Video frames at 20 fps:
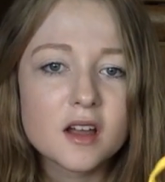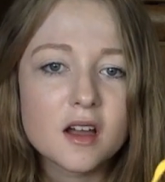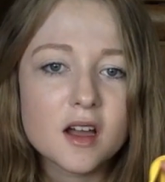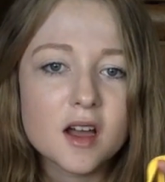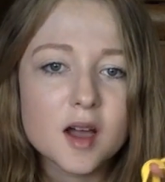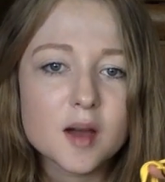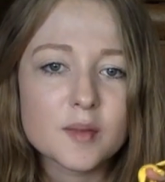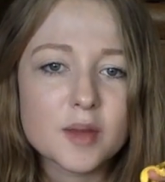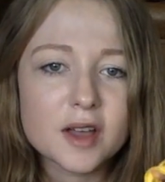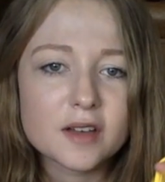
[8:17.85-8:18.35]

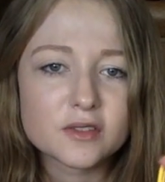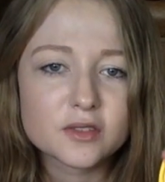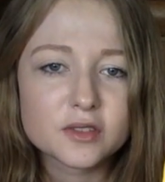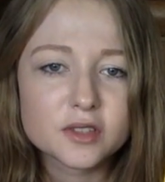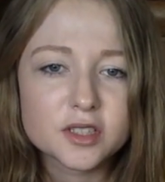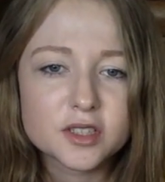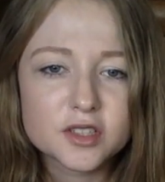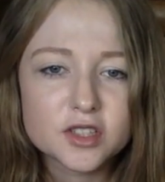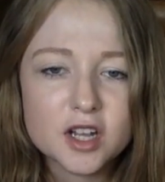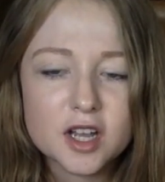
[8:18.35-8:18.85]
Um, haven't
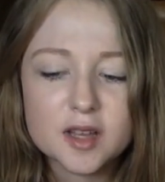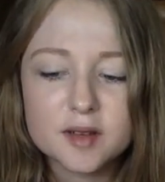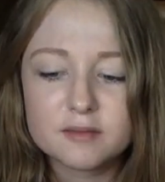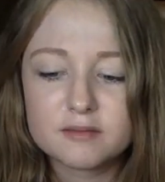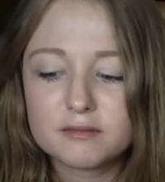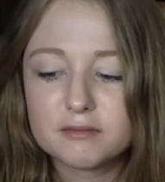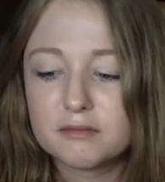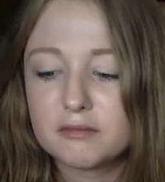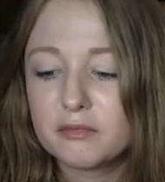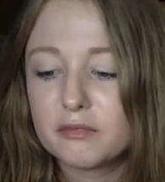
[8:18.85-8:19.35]
really tried
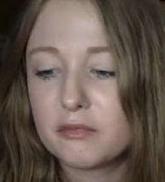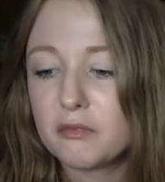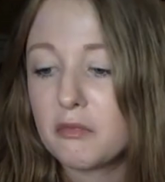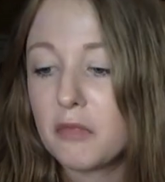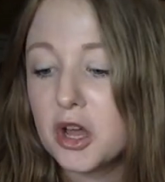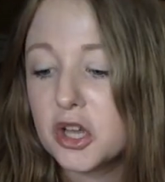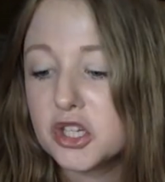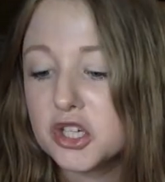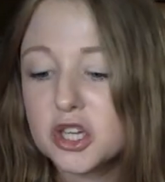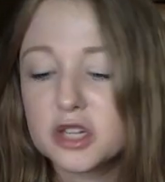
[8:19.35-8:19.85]

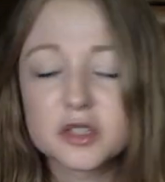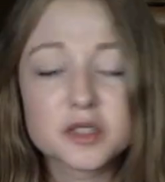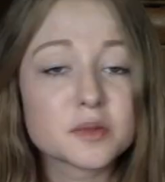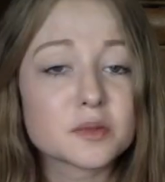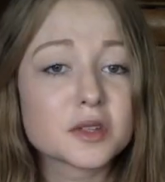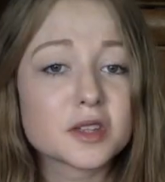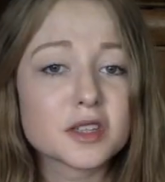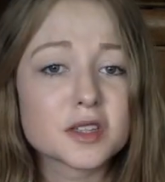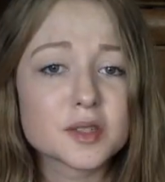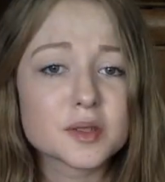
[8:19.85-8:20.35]
much else
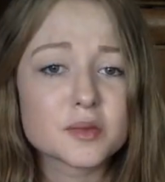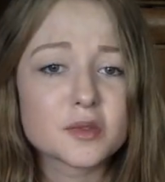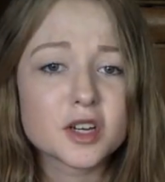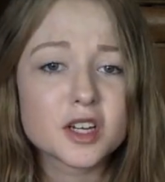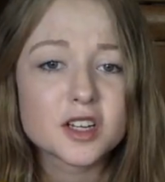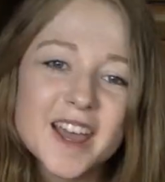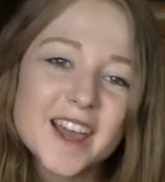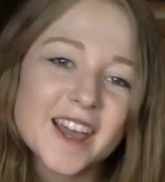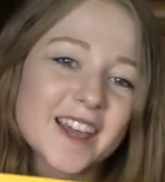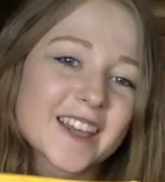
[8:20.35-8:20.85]
with this
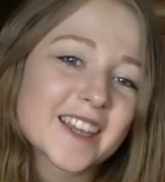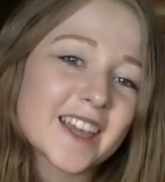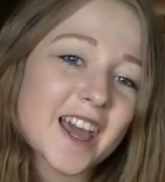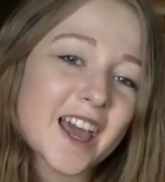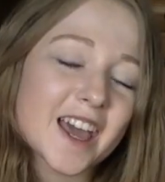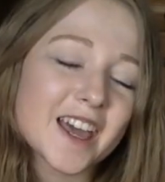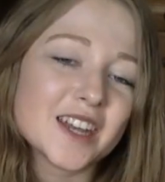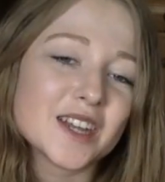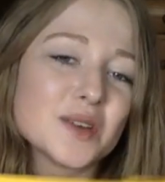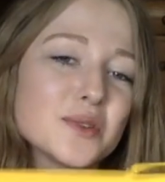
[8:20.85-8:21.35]
one.
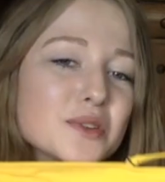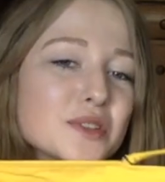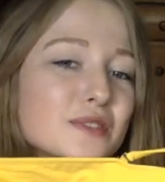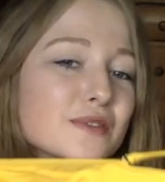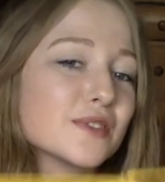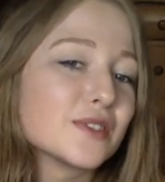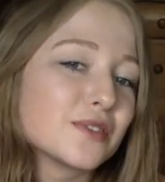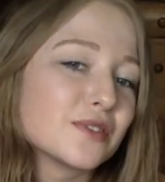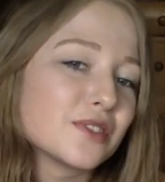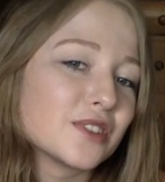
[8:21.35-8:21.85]
Again, it was
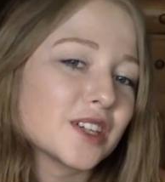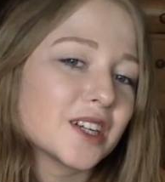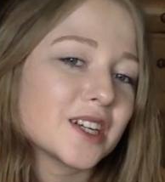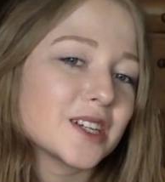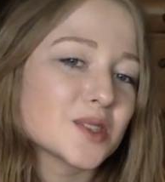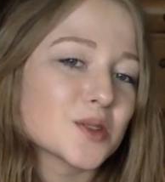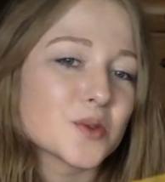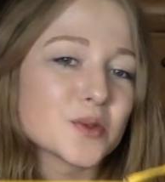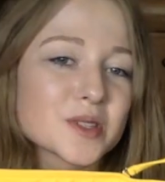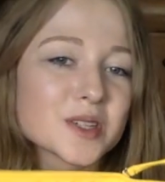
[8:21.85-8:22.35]
for
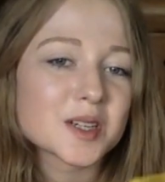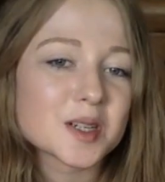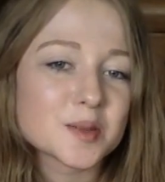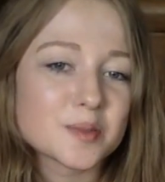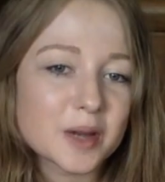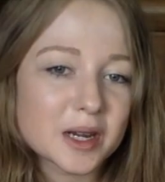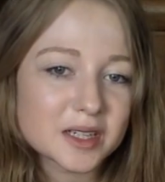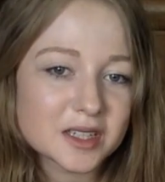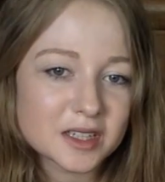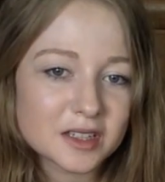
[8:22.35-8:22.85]
free, so I wasn't
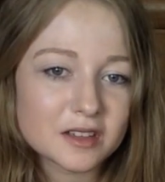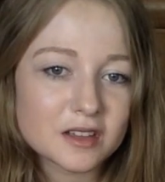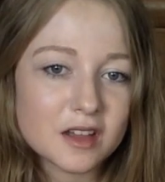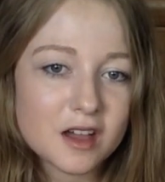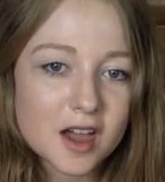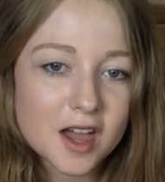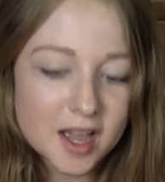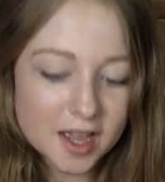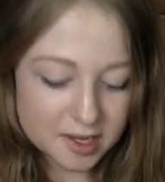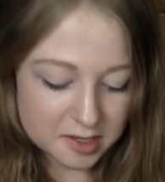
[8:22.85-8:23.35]
expecting a
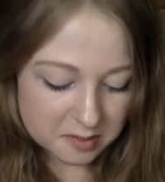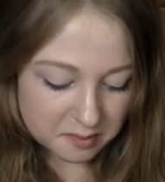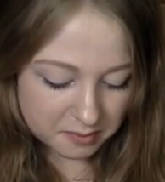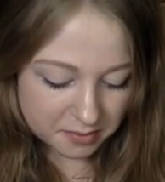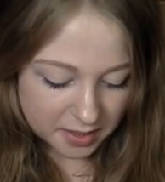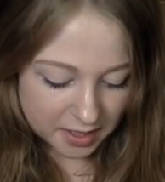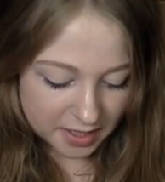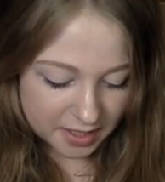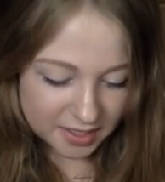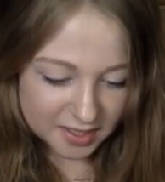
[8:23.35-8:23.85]
lot,
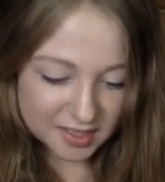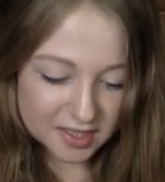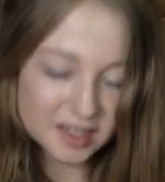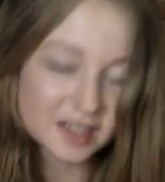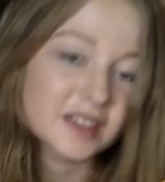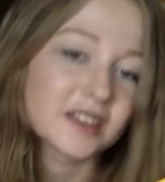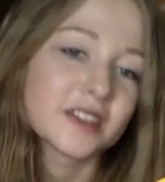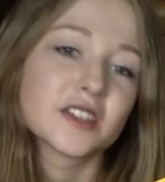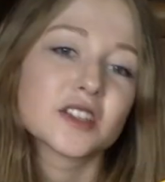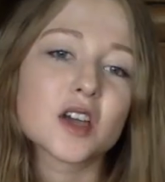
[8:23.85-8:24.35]
but
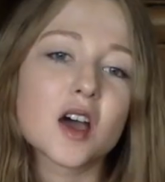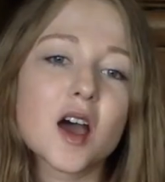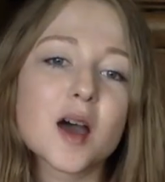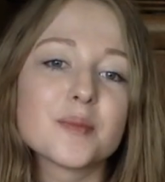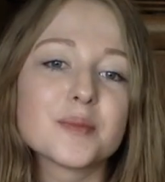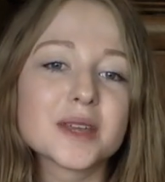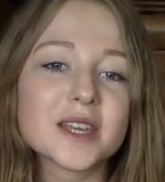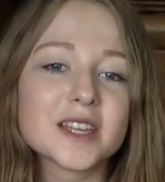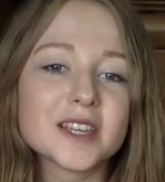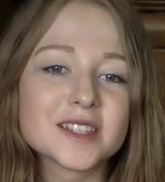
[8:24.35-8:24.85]
the
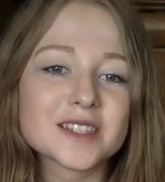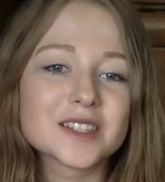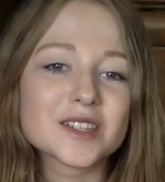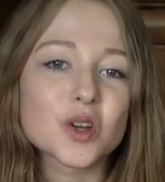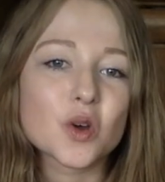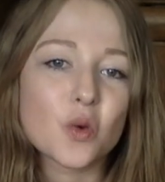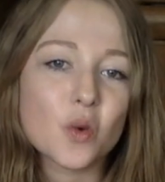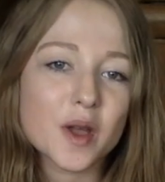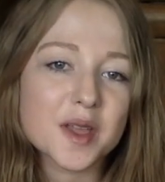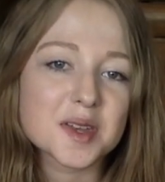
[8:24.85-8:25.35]
top is
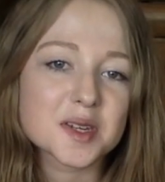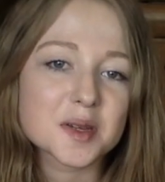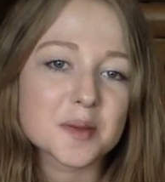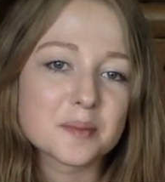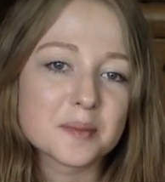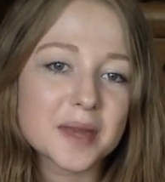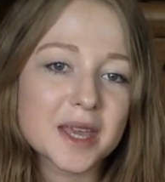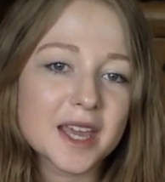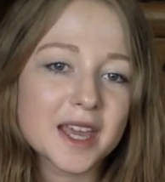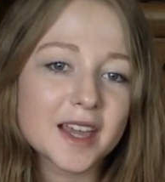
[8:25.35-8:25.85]
quite
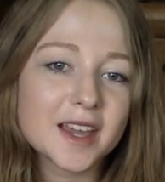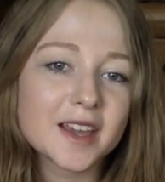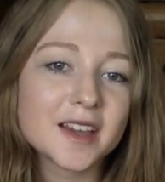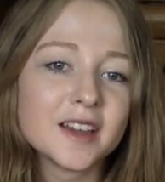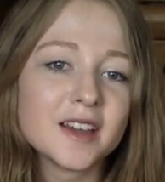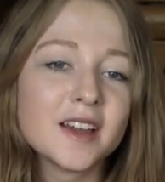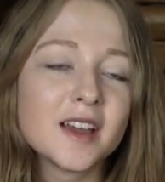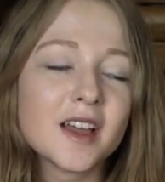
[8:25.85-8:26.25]
big.